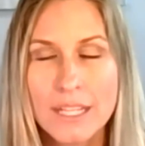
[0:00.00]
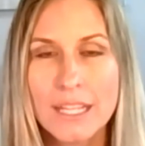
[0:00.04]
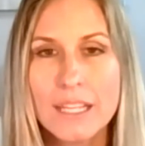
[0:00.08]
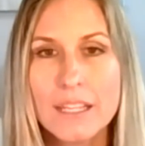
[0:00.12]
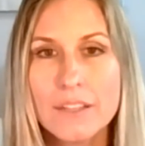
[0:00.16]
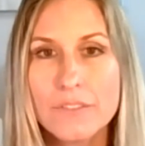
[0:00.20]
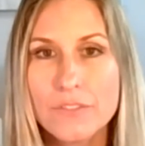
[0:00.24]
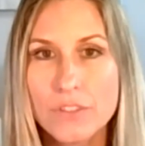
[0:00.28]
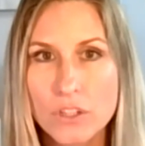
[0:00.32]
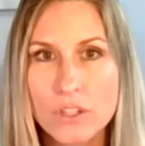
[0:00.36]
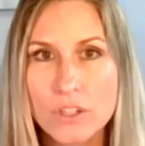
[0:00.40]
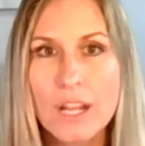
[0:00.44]

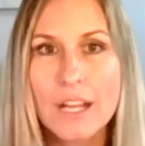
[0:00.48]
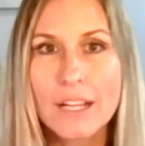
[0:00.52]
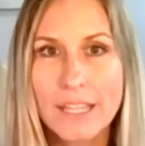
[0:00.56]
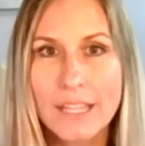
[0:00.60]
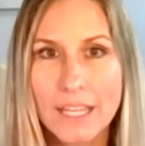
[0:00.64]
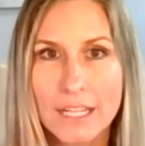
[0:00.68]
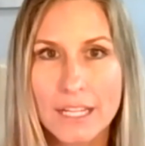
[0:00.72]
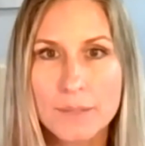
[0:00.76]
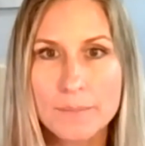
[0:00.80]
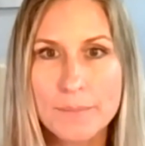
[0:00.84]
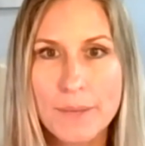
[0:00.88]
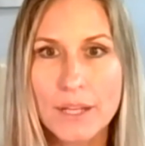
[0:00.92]
If you're not
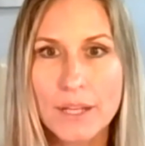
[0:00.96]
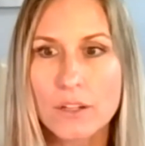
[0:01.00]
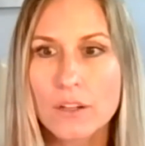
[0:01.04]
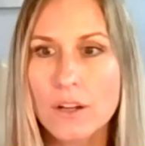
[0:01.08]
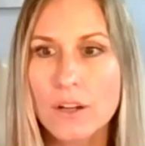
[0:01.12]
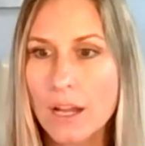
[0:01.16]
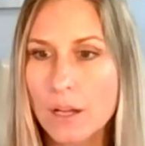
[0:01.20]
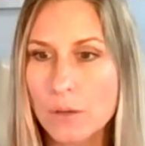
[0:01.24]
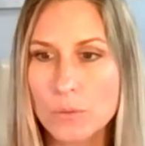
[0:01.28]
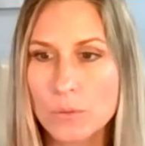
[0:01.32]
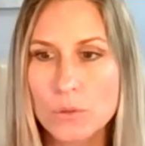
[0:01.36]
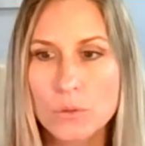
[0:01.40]
getting better,
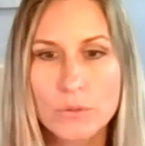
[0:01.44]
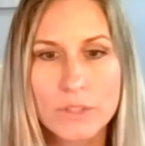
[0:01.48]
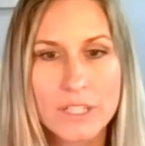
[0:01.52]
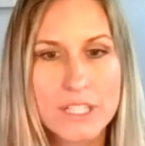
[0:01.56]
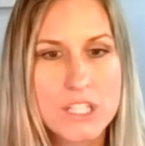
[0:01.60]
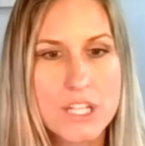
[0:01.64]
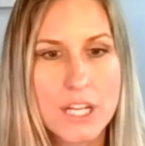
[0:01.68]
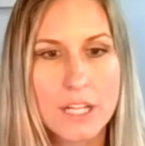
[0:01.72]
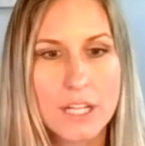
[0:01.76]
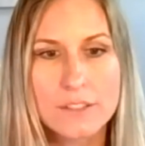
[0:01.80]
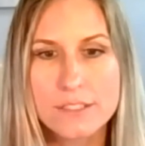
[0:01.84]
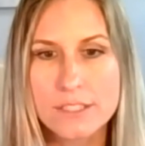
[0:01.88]
I will
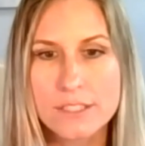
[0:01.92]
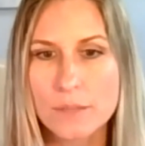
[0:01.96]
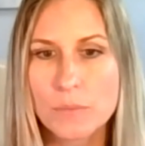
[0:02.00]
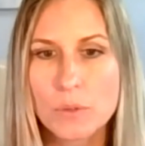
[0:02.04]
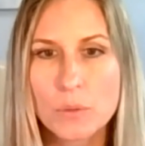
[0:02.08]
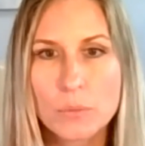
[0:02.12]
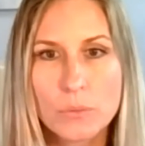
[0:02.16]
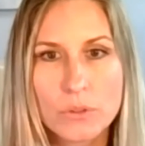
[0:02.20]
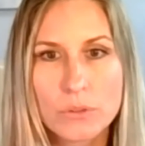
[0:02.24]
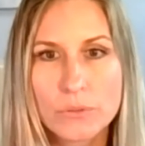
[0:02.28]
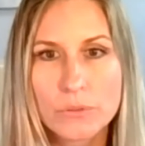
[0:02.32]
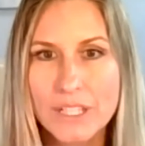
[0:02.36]
reach out,
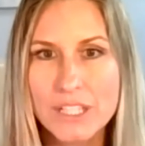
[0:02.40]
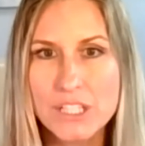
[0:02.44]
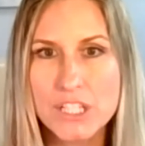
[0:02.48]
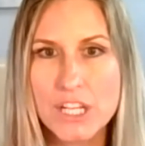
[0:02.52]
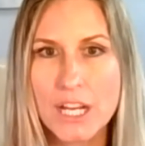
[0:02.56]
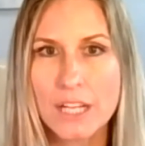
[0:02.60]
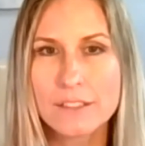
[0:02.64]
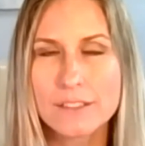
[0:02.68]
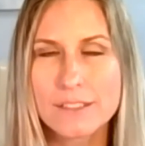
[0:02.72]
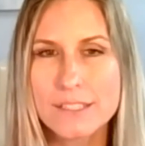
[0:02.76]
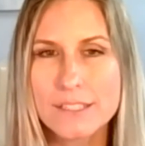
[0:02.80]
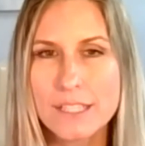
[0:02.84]
someone will reach
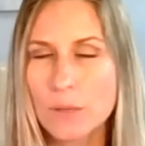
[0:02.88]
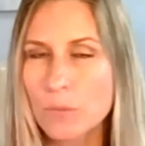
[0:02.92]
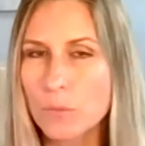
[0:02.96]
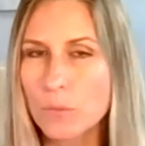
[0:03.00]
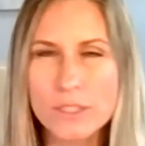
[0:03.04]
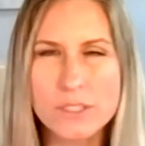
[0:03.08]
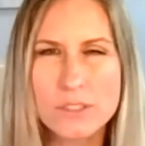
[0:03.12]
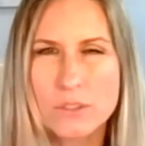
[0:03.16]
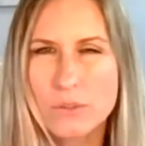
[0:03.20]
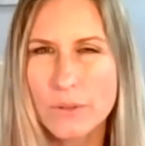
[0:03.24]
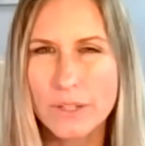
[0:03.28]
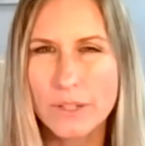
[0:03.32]
out and say,
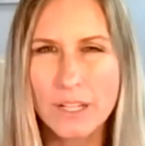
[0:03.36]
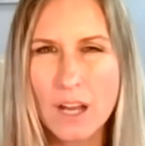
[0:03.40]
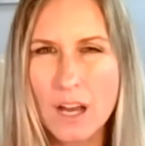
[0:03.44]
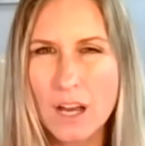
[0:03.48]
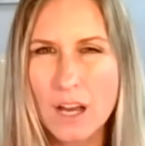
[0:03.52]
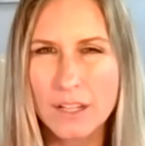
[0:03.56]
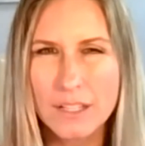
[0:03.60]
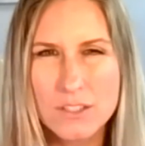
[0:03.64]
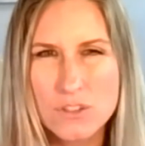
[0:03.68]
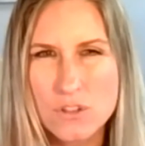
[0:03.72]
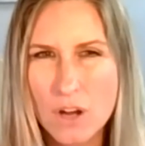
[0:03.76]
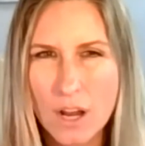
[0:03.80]
what's going
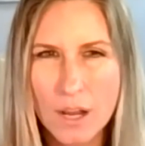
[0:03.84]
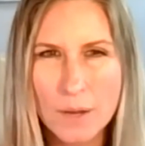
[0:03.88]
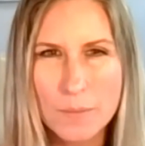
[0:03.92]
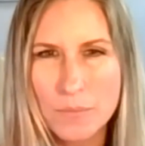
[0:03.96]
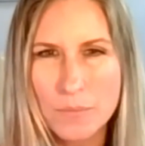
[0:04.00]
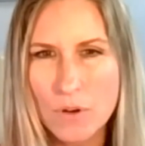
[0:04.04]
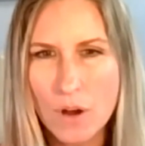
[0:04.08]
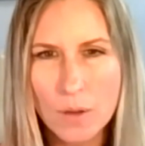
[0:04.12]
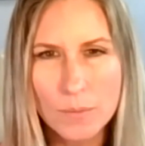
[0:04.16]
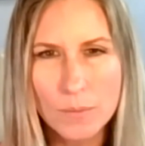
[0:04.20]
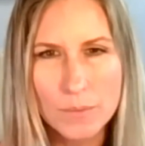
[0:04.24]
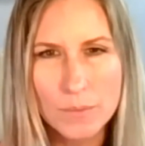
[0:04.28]
on, and try and
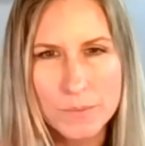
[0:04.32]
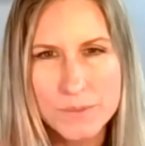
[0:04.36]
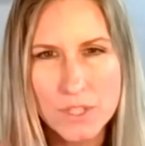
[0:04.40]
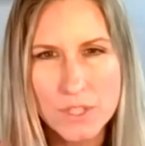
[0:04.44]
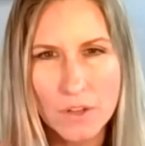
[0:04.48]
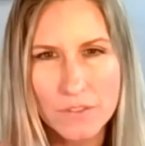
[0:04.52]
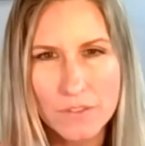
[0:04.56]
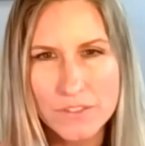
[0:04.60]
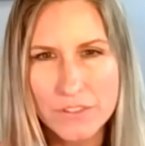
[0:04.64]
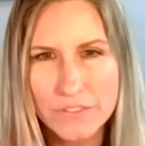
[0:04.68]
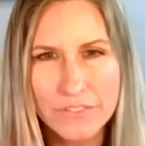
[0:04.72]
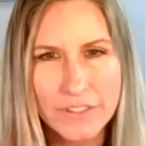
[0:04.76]
problem
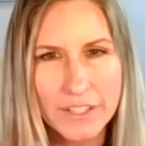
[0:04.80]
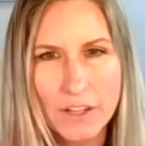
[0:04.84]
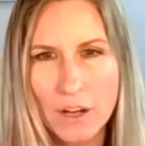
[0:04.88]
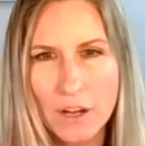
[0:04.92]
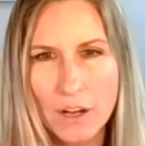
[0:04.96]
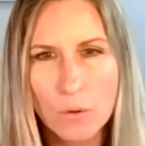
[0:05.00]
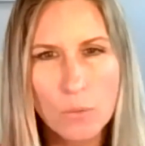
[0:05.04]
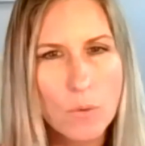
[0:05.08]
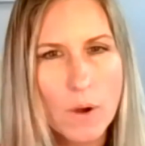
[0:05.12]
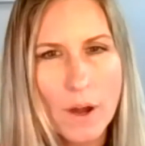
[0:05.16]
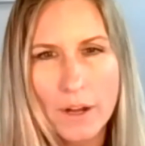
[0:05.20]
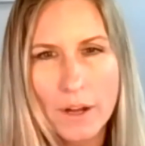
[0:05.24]
solve to figure
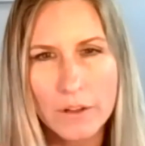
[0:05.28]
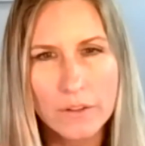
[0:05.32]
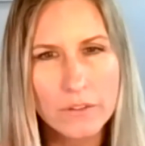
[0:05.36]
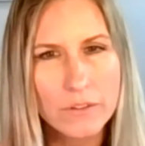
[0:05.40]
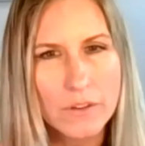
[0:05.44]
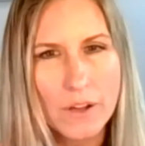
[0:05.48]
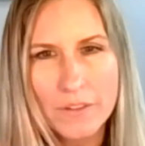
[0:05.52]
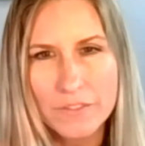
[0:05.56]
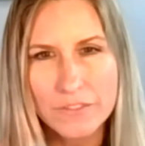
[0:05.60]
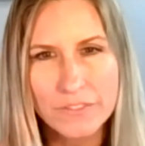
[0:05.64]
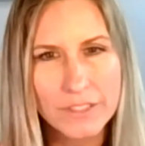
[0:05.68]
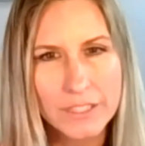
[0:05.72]
out why are you
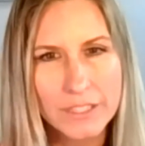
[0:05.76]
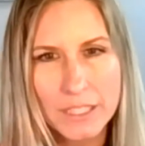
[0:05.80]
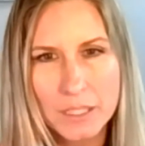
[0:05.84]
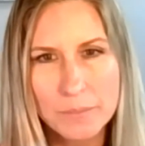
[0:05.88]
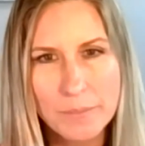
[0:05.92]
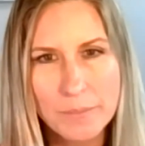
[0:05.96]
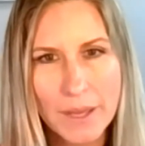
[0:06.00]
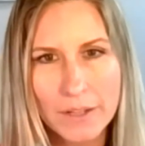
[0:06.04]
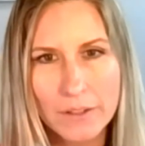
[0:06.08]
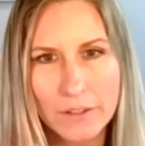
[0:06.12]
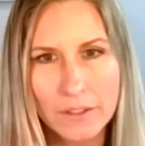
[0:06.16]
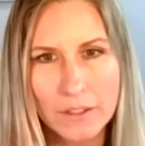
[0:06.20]
not feeling
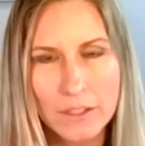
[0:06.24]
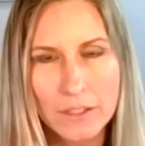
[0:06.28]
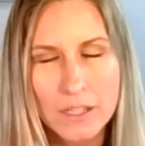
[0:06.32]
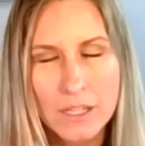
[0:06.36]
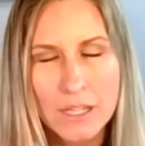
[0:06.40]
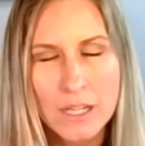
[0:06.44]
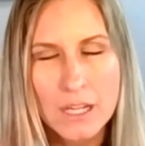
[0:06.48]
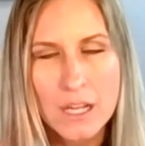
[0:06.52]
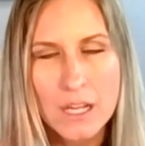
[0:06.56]
better.